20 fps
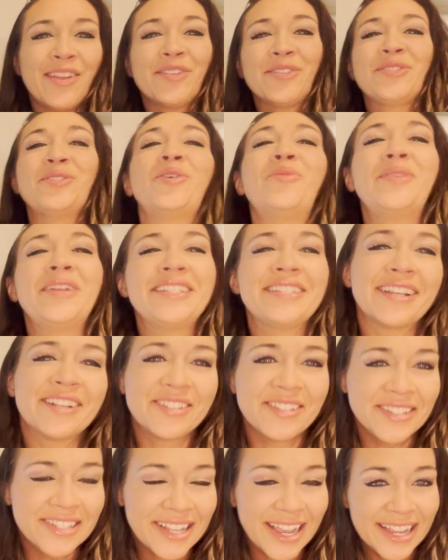There's so many
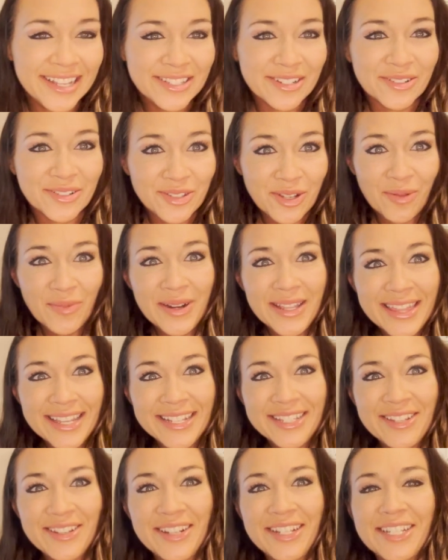sections, guys. There's so many
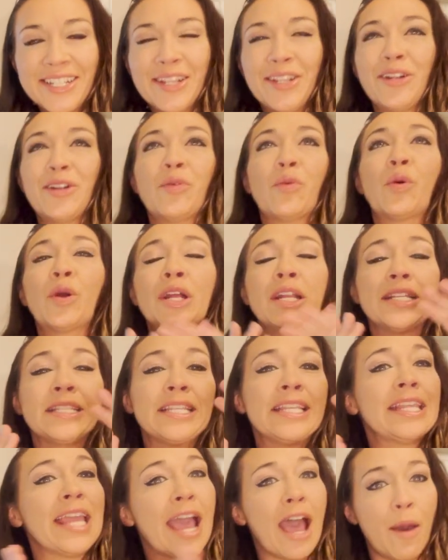things you need to learn. We're going to
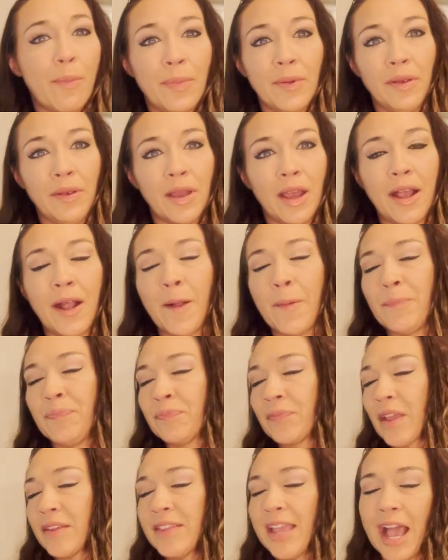see the,
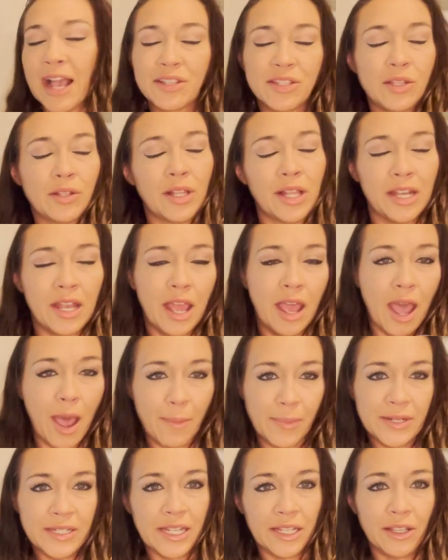um, the axial and
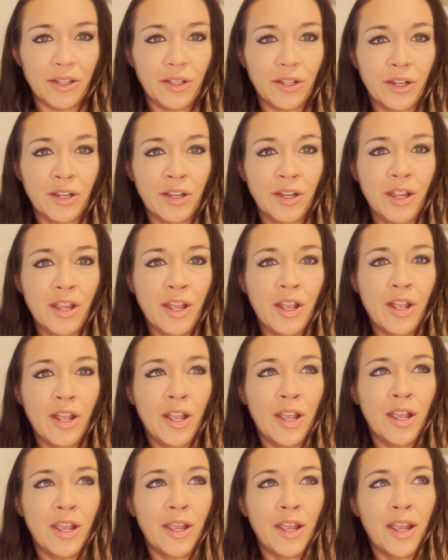appendicular
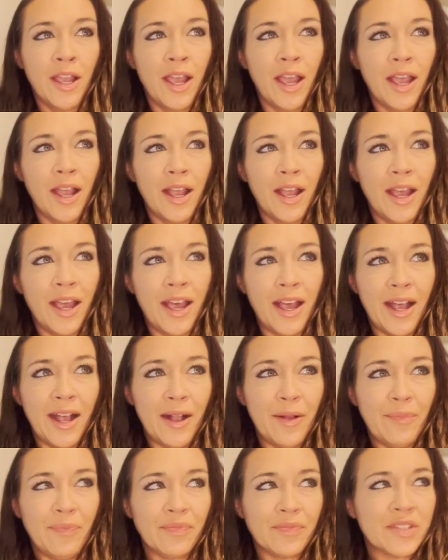
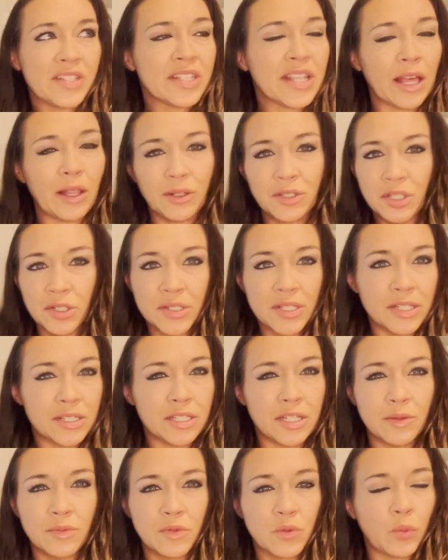um, skeletal
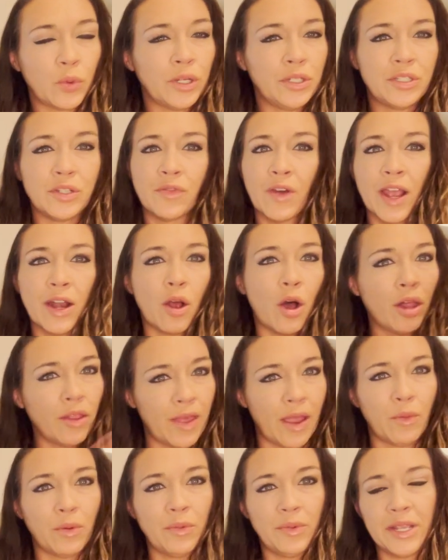systems. We divide all
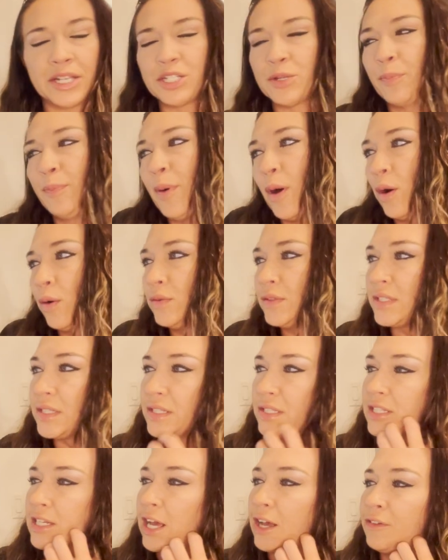that when we get to bones
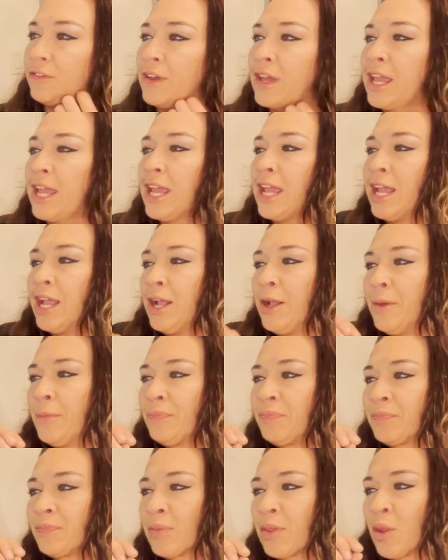and stuff.
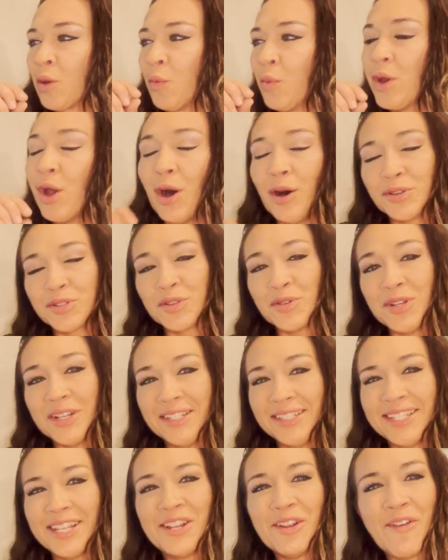We also
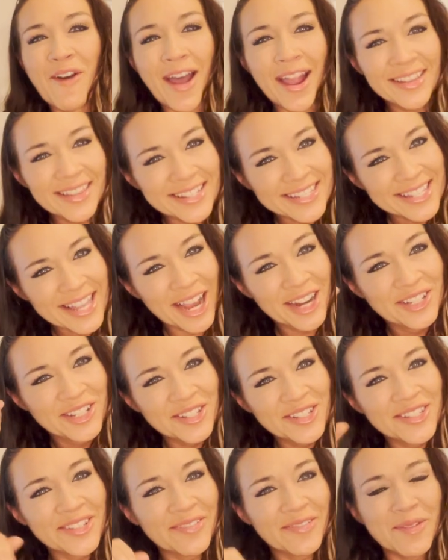need to divide the
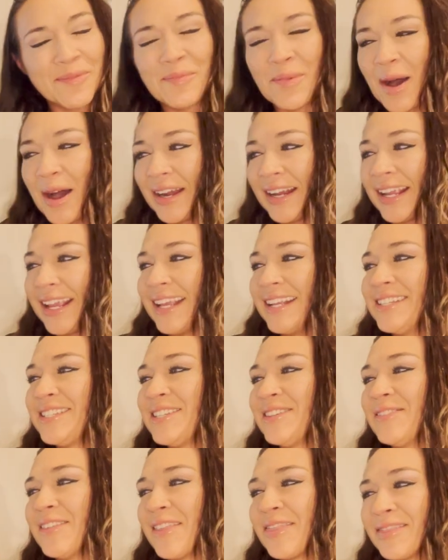sections of the body
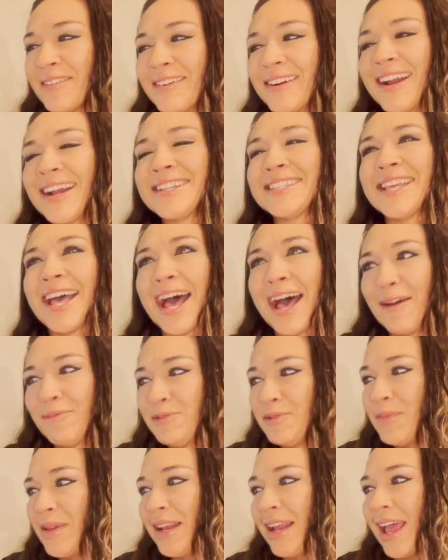into the thorax, the
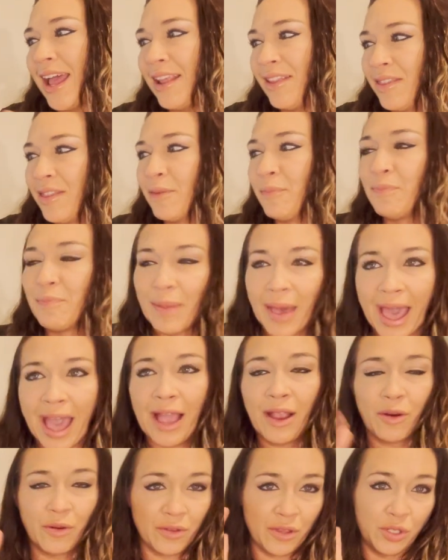abdomen, and the
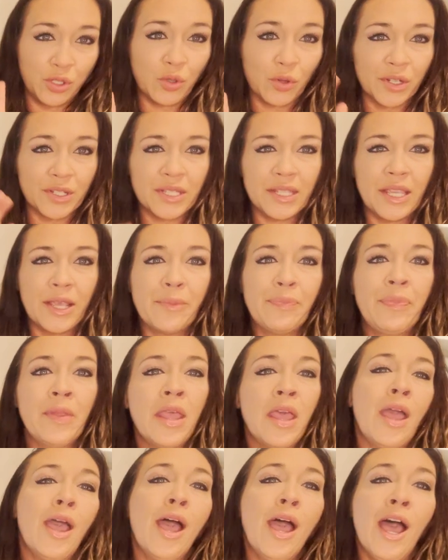back or the dorsum.
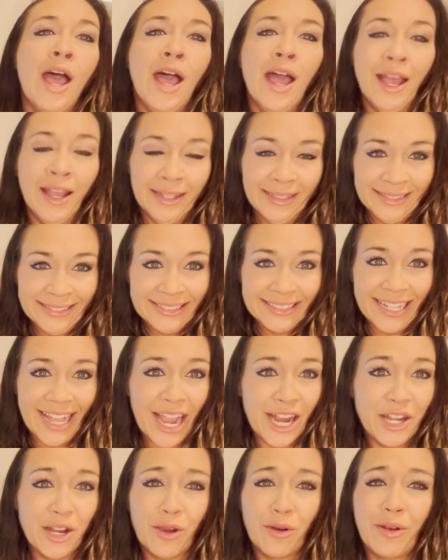
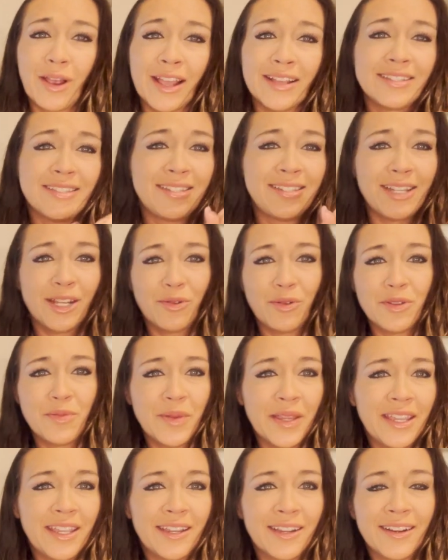I know, guys, stick with
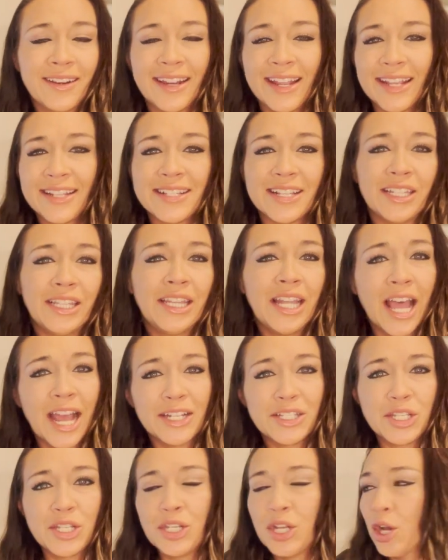me here. It's a
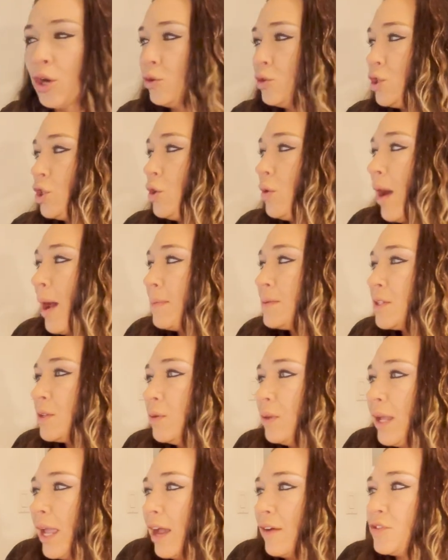lot to know. Do you
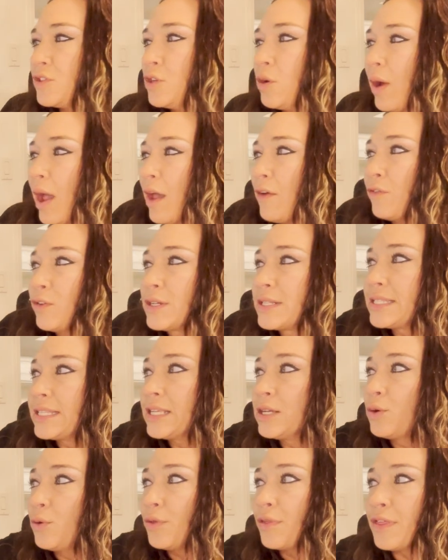absolutely have to know every
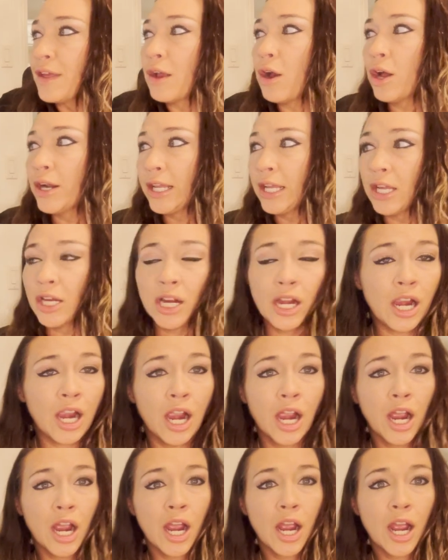single thing on here?